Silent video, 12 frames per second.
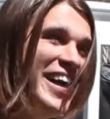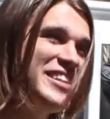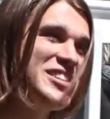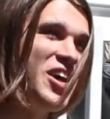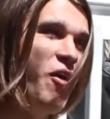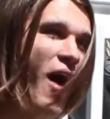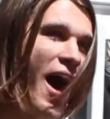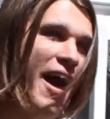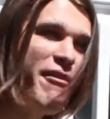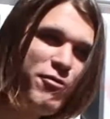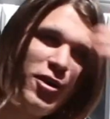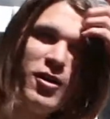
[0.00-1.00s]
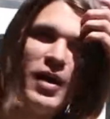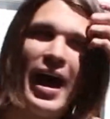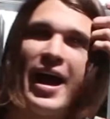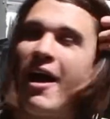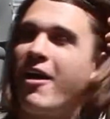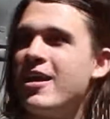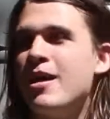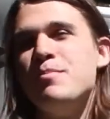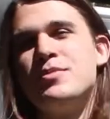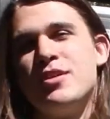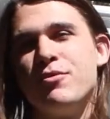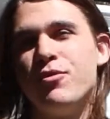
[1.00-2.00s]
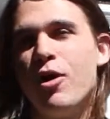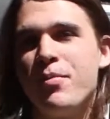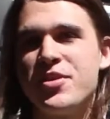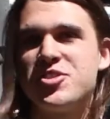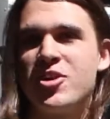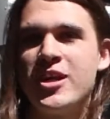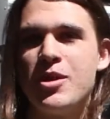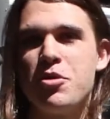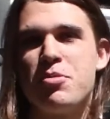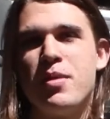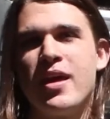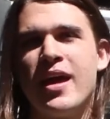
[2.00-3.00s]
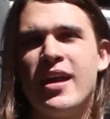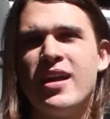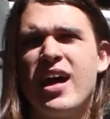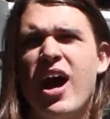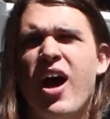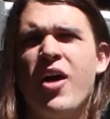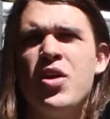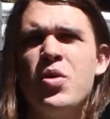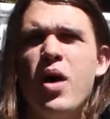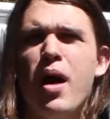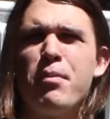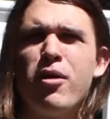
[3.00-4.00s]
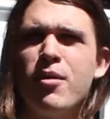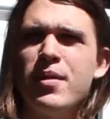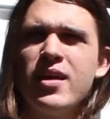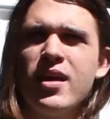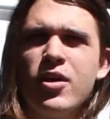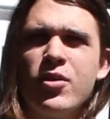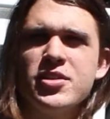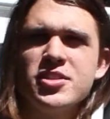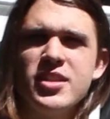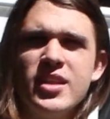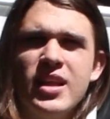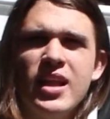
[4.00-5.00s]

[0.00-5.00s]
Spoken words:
So I hired him to film this journey with me. And are you a permie, Christian?